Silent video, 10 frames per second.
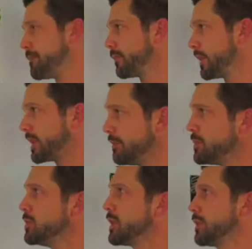When it comes
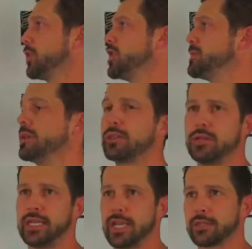to encouragement and
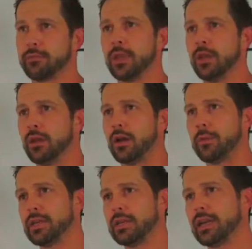enthusiasm,
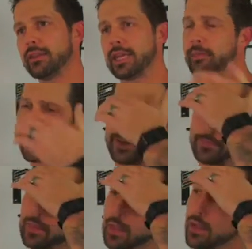I mean, you need to think about it.
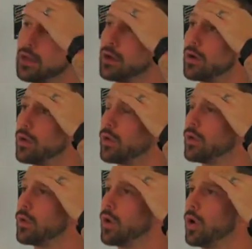
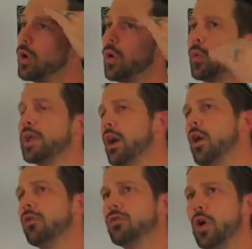We
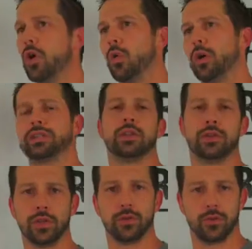all know what to
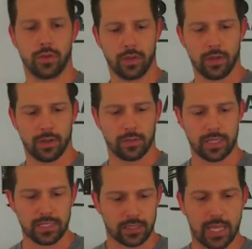do.
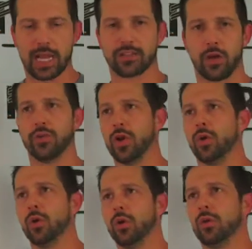These clients all
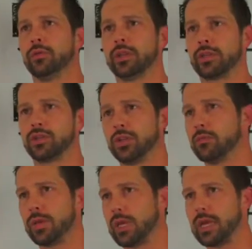know that they
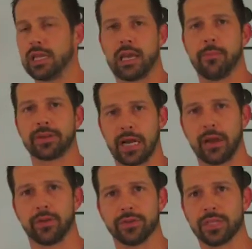shouldn't be eating at
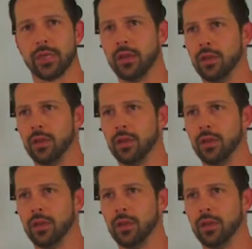McDonald's,